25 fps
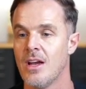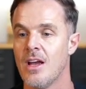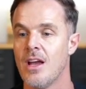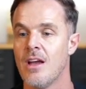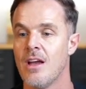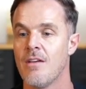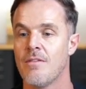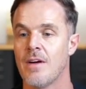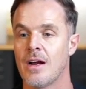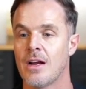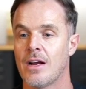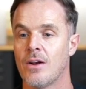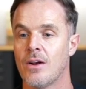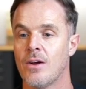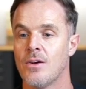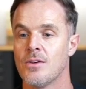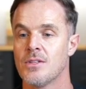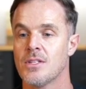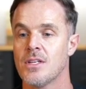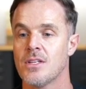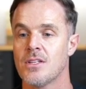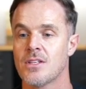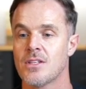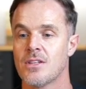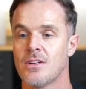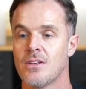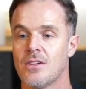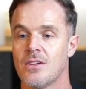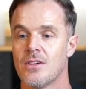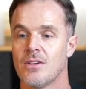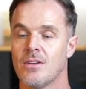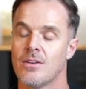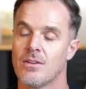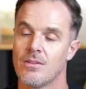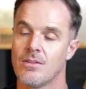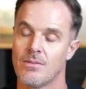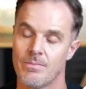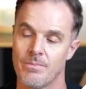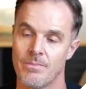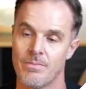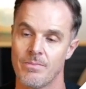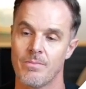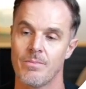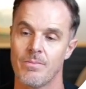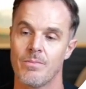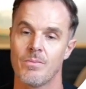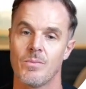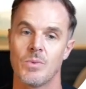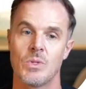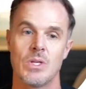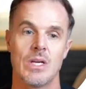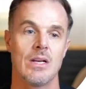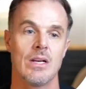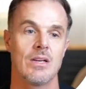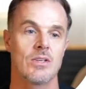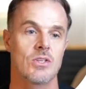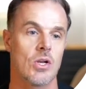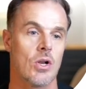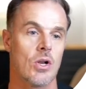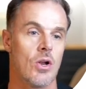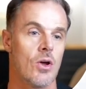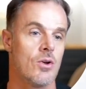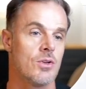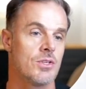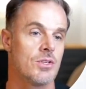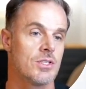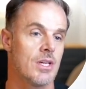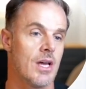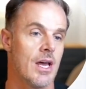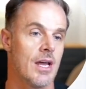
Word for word: If I close it, deal is closed,